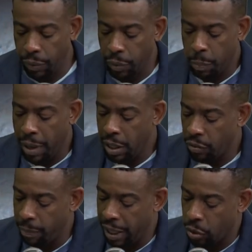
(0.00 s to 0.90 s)
a response
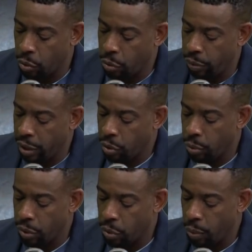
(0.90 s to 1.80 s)
from
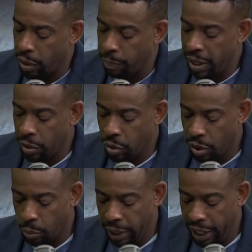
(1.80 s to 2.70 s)
extraterrestrials to one of the
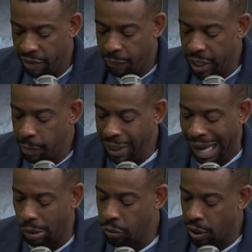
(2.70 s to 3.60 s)
messages we have beamed
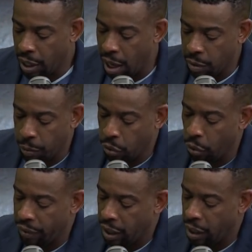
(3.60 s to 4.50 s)
out into the cosmos
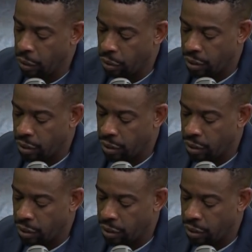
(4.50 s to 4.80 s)
over the years,